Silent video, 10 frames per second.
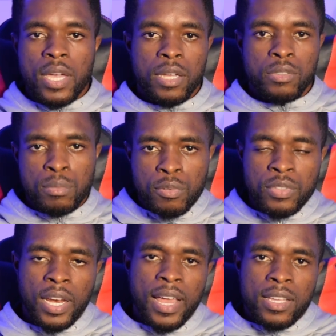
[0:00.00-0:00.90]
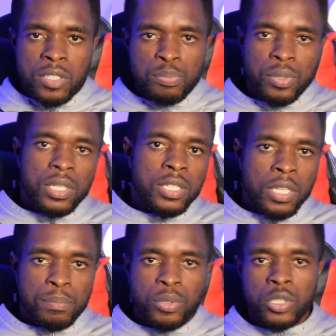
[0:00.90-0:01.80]
you can remove the lens, put it
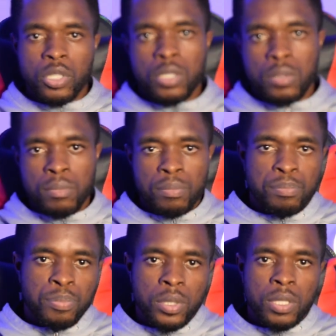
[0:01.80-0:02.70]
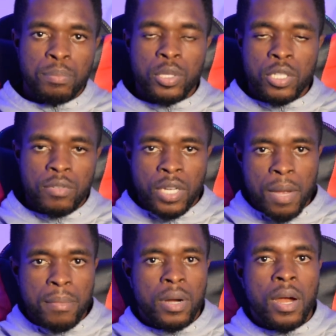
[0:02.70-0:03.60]
in the portion, put the body of the
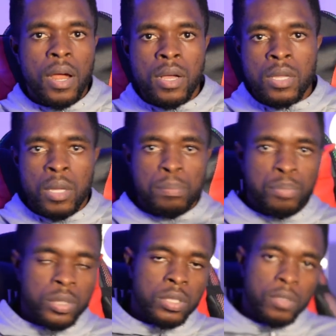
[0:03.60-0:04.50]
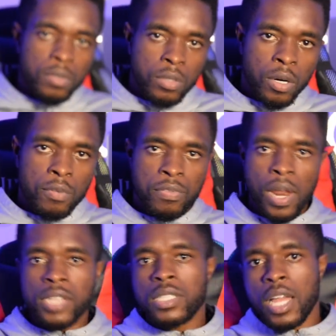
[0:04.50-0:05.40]
camera, put the
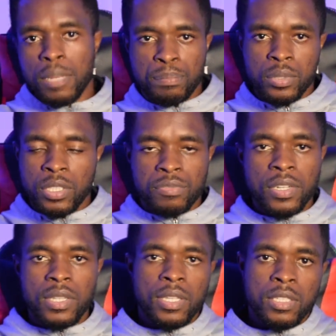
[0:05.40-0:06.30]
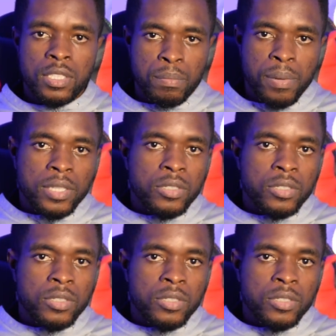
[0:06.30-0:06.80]
flashlight, put different things, the